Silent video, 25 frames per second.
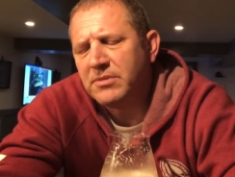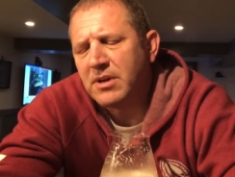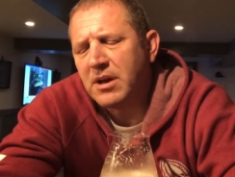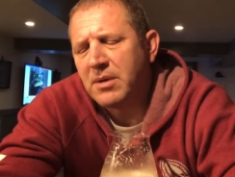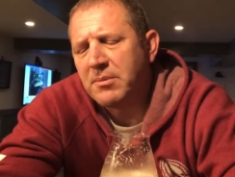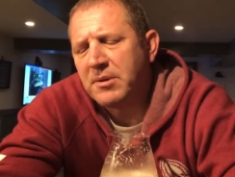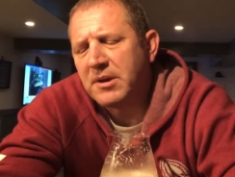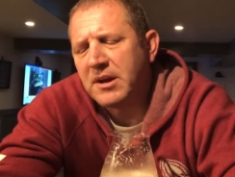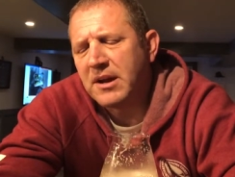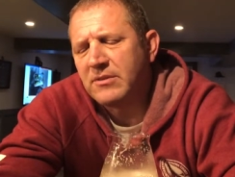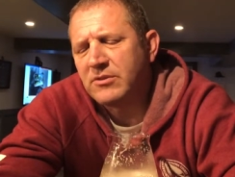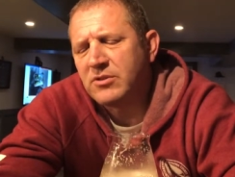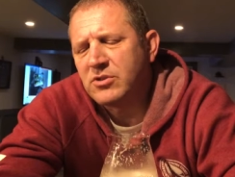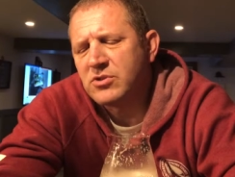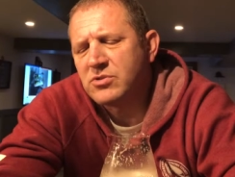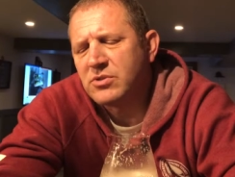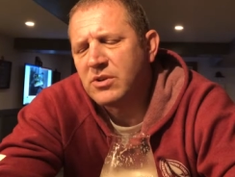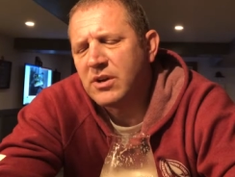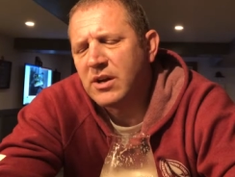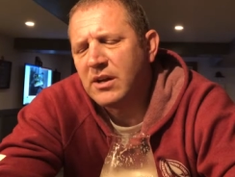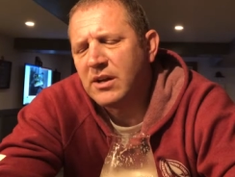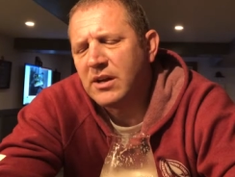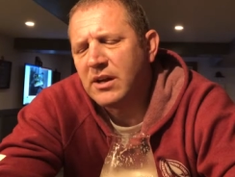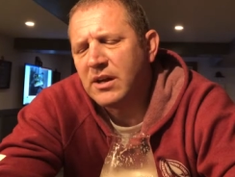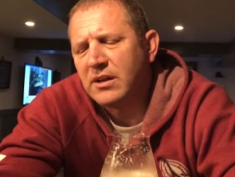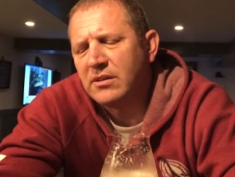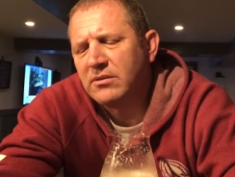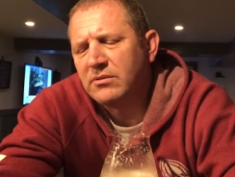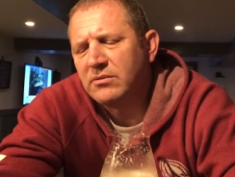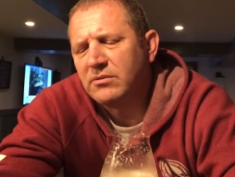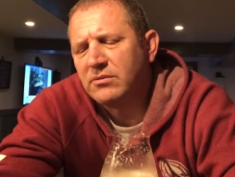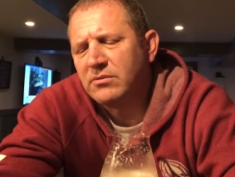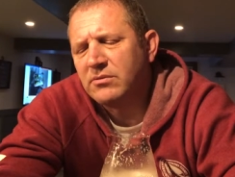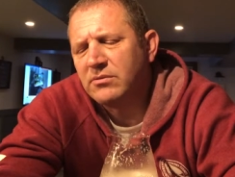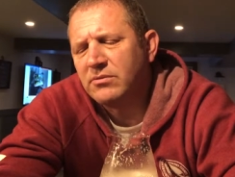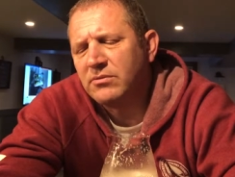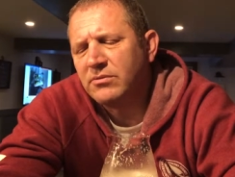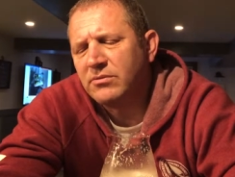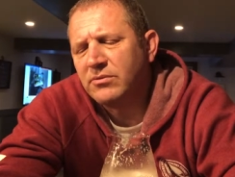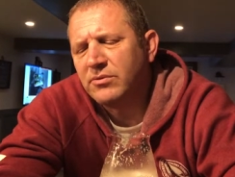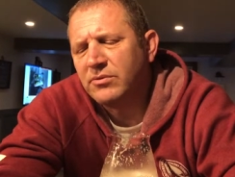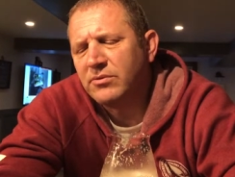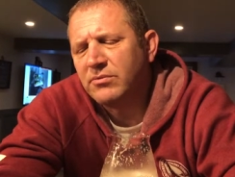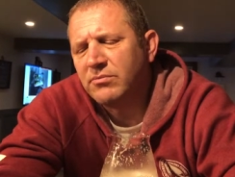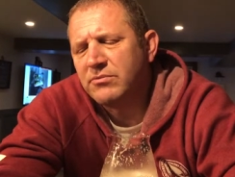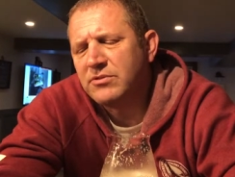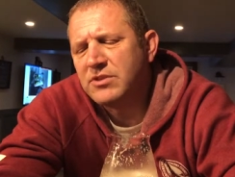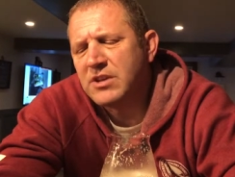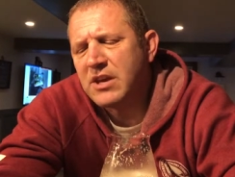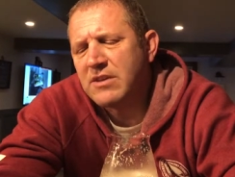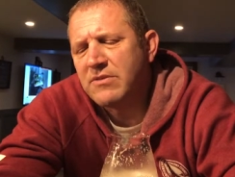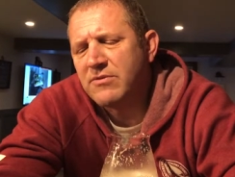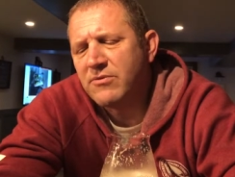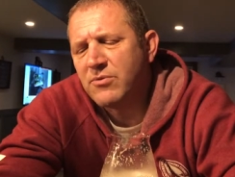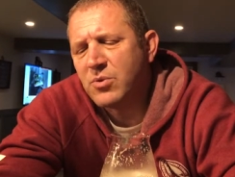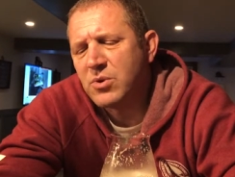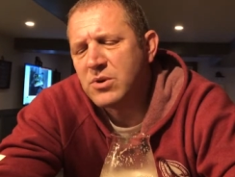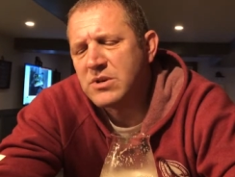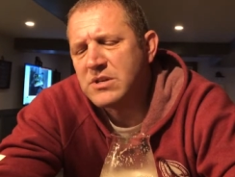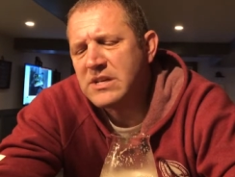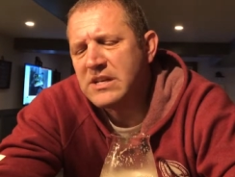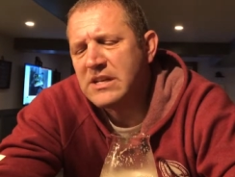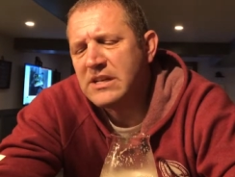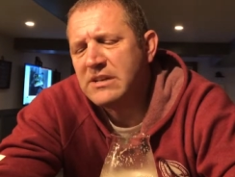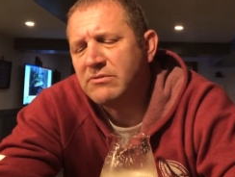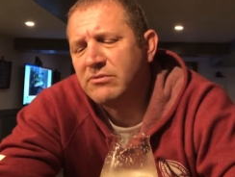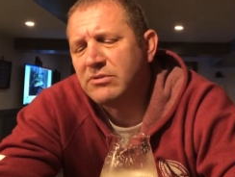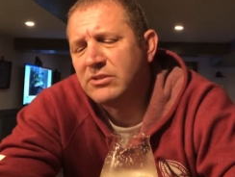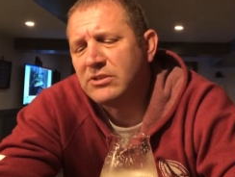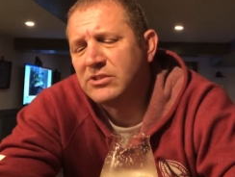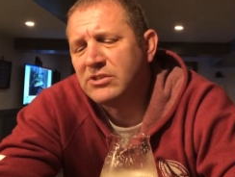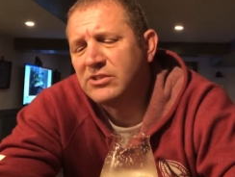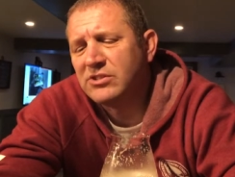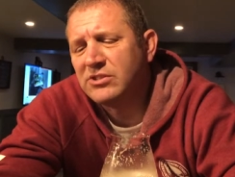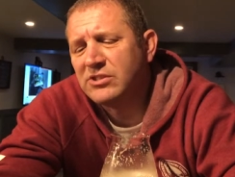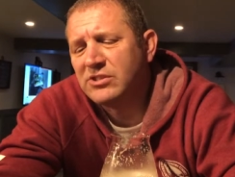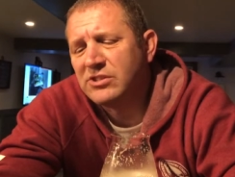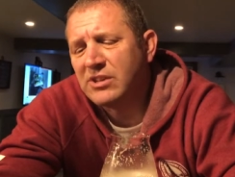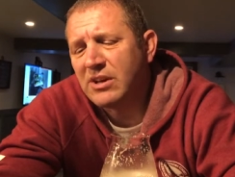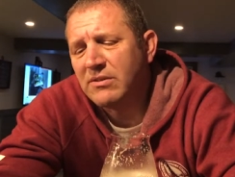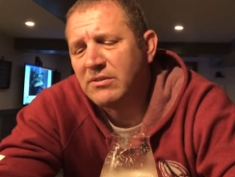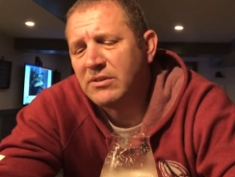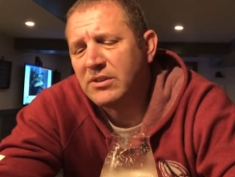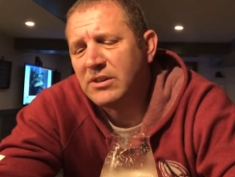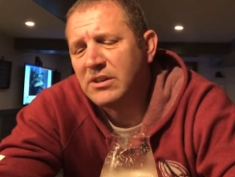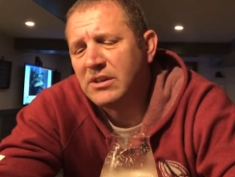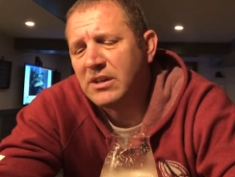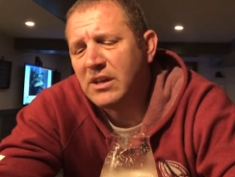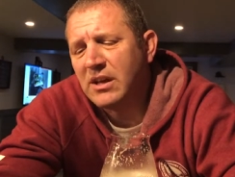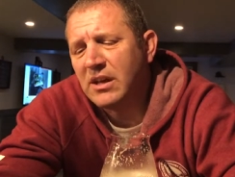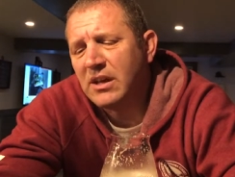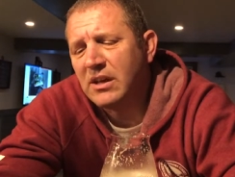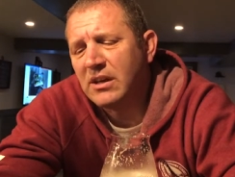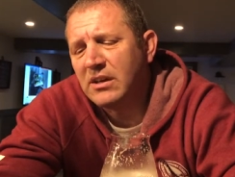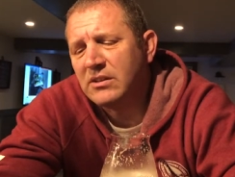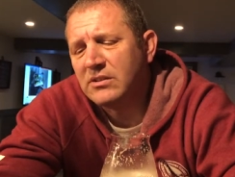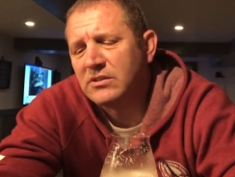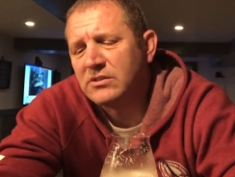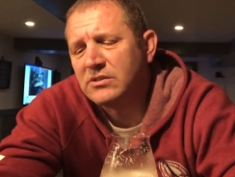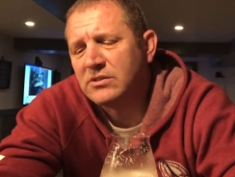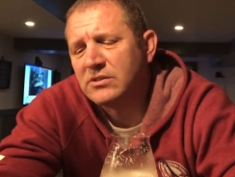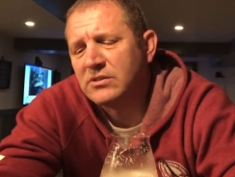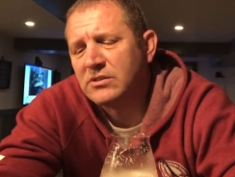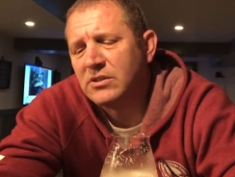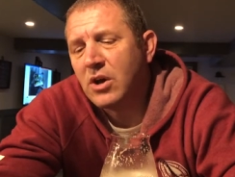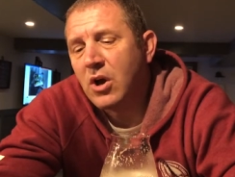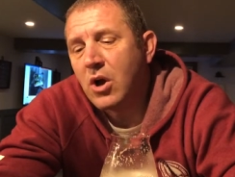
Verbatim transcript: I'm gonna have to try that. Day 14 for seven days.